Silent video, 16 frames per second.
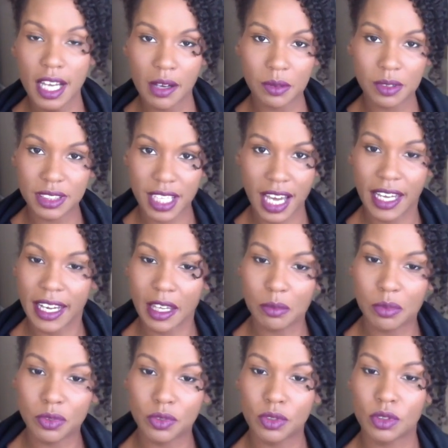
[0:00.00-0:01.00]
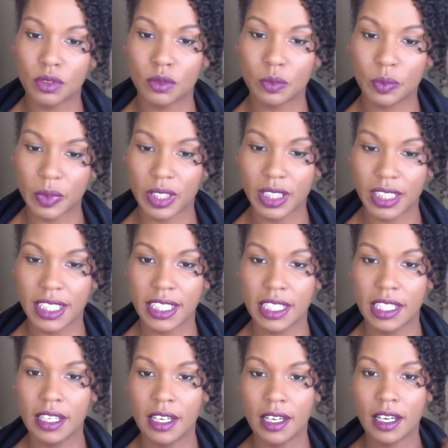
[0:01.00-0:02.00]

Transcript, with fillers: I was not able to really